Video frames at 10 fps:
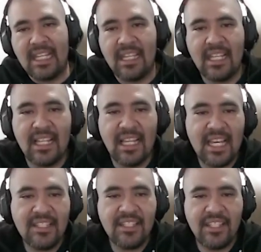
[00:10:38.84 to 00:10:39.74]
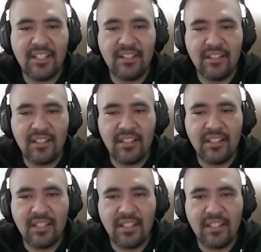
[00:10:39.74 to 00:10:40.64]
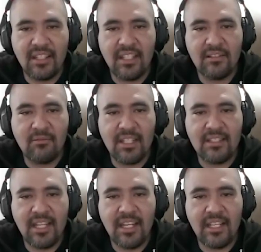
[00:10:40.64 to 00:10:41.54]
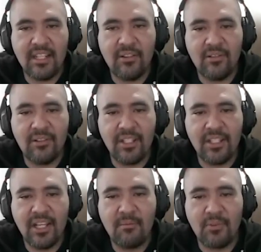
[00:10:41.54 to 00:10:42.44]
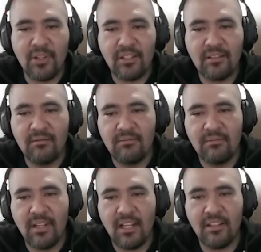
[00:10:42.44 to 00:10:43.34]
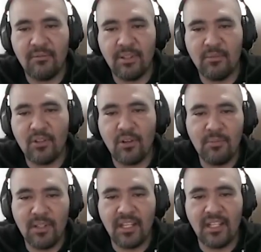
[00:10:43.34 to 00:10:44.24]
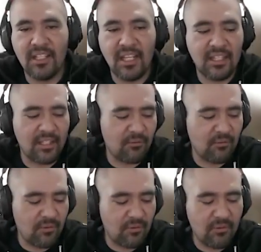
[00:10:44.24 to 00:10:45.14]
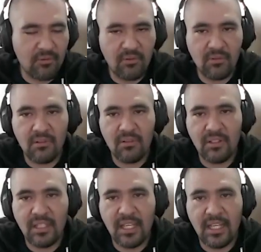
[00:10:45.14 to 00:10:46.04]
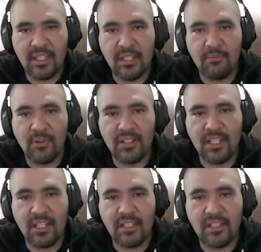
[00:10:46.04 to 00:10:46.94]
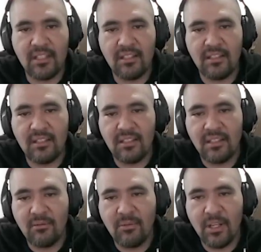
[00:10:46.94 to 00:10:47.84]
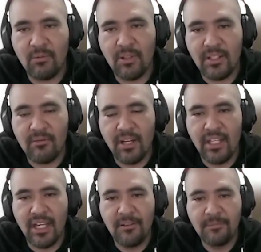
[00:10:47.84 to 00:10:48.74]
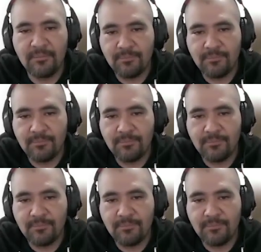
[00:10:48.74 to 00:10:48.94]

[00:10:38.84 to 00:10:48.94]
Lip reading: The last year, this was like the original project, a little bit more complicated than the project that we are working right now.